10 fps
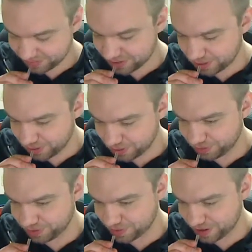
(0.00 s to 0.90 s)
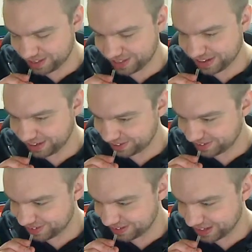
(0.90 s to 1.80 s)
do the right thing
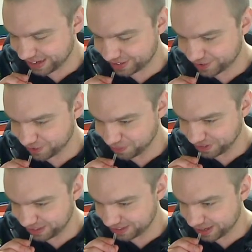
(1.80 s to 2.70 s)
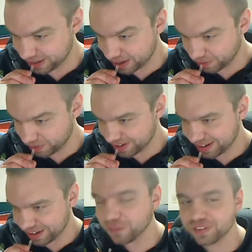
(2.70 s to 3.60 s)
and just catch it normally and let it go,
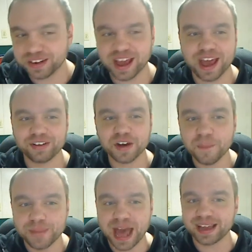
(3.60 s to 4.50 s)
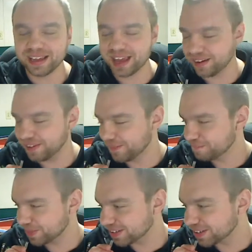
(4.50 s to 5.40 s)
and hopefully not have it come back again.
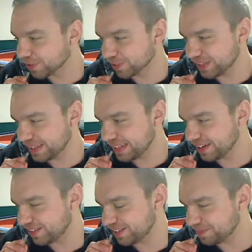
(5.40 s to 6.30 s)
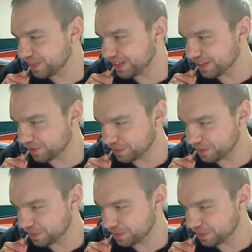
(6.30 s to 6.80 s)
It's a little early in the year to be dealing with